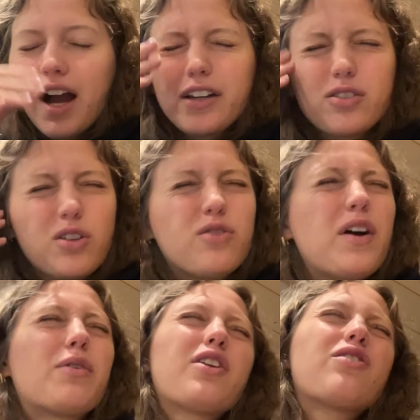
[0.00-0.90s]
I don't know if I
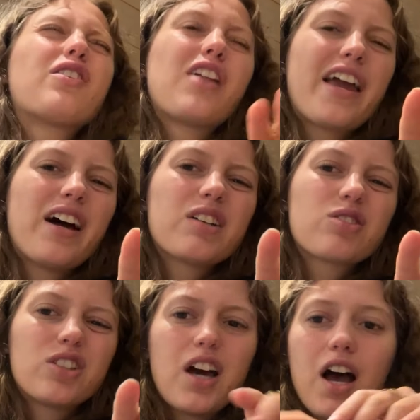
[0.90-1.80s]
want to do the lighthouse
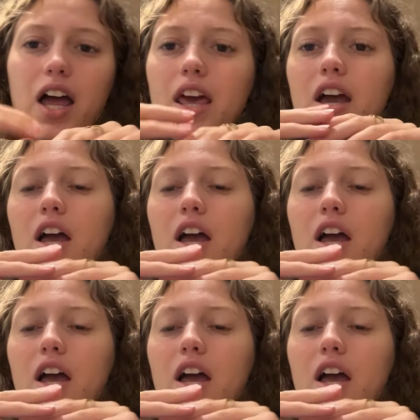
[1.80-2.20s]
or not.